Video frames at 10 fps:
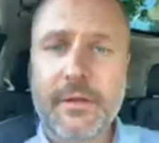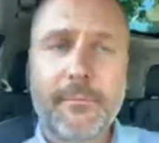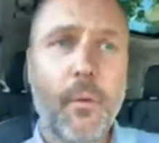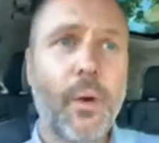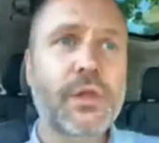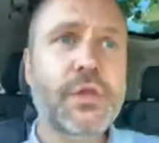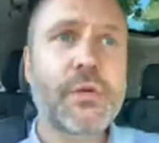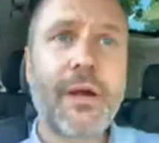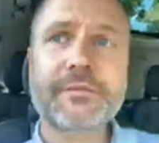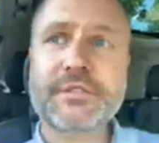But when you
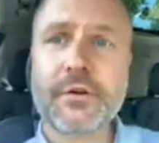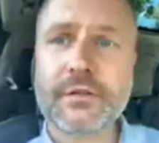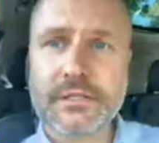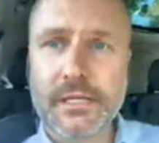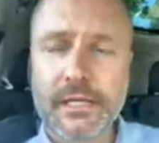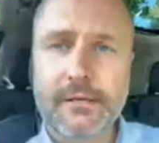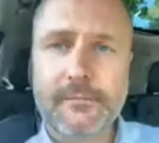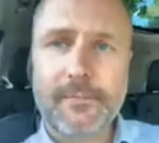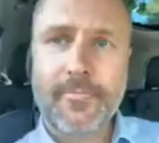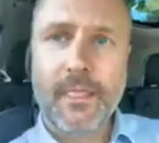have certainty,
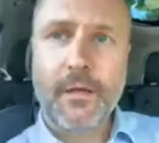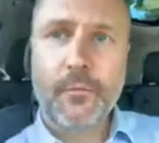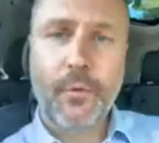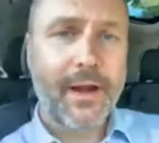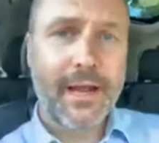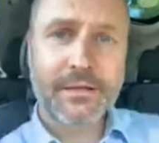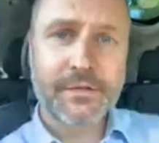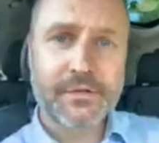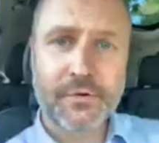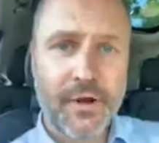right
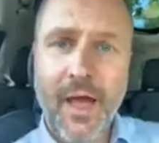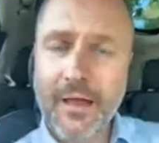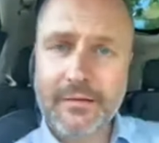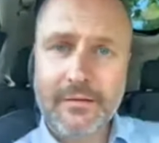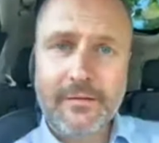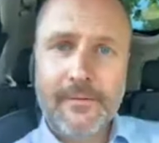answers or not,